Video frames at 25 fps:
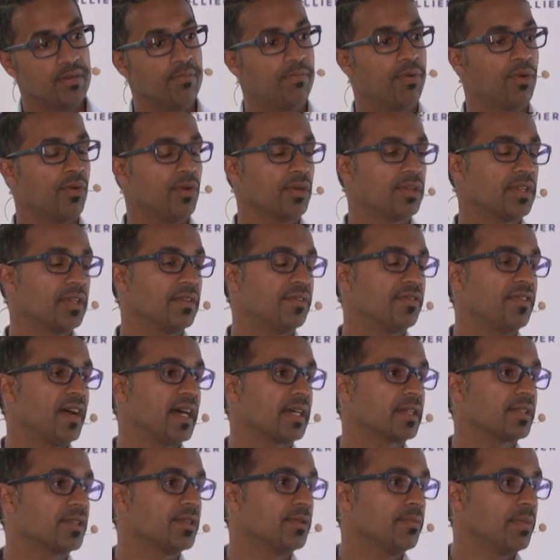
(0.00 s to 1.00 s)
important
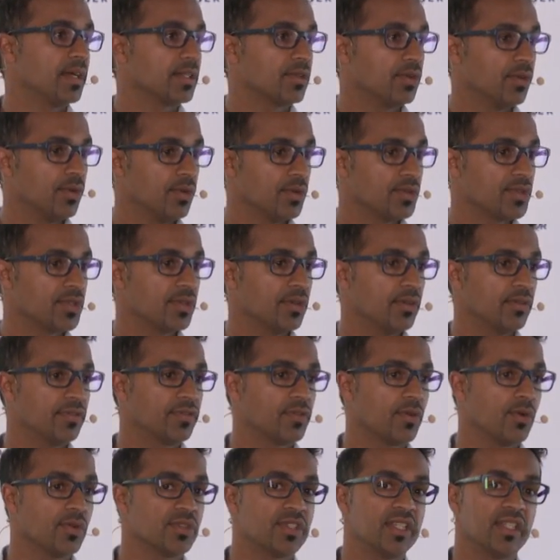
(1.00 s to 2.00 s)
factor, but also, of
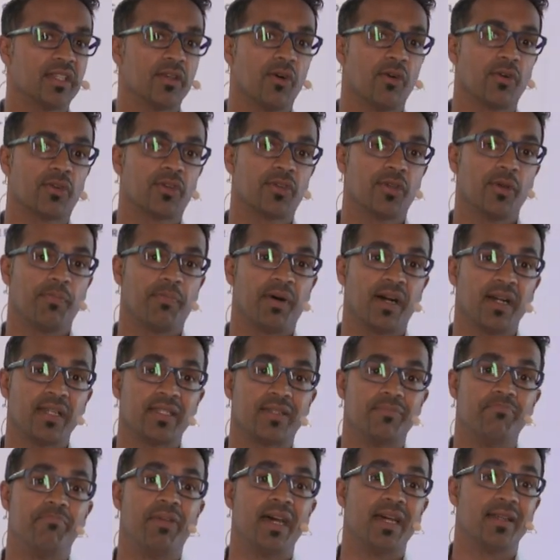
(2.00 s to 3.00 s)
course, it
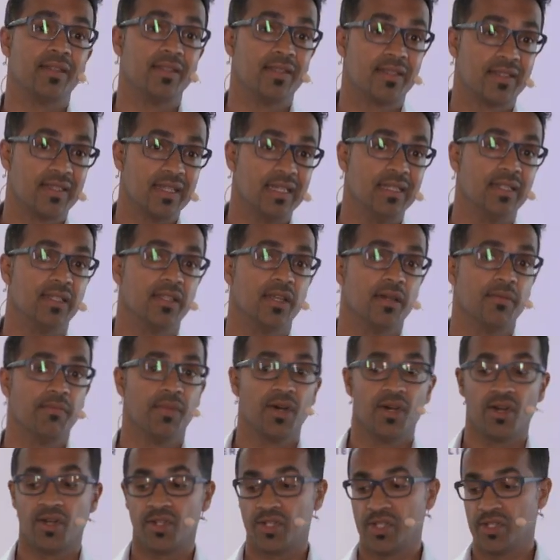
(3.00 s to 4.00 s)
occupies beds in the
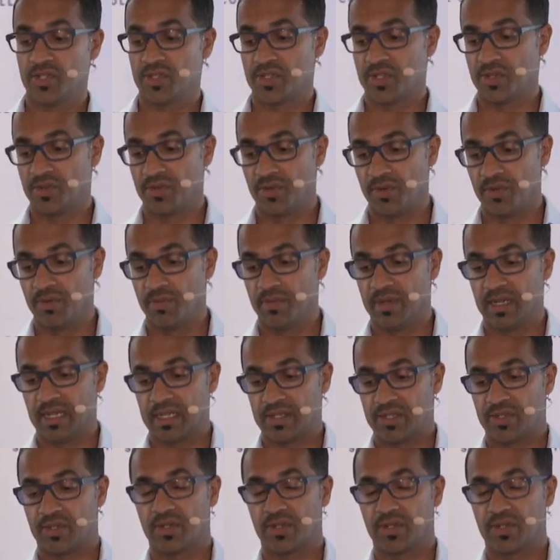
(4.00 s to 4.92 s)
emergency room. And as